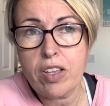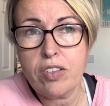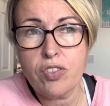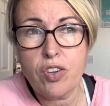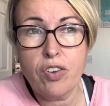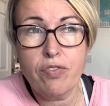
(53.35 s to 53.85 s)

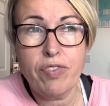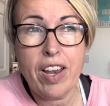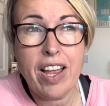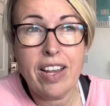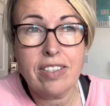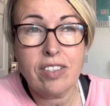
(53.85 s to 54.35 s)
solar
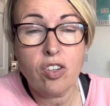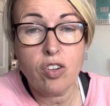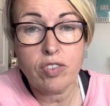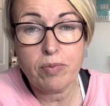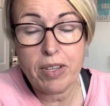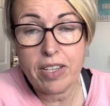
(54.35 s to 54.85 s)
flares and
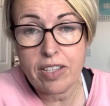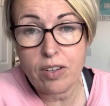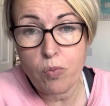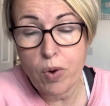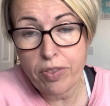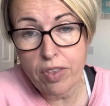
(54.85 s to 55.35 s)
cosmic
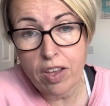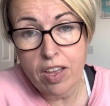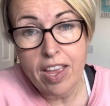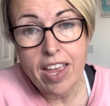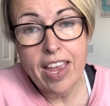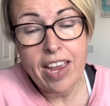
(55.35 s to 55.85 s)
weather
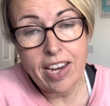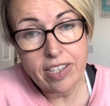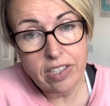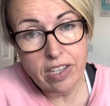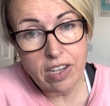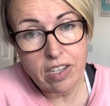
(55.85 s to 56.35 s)

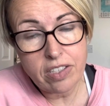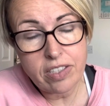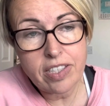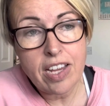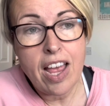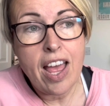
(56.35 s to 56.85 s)
hitting us.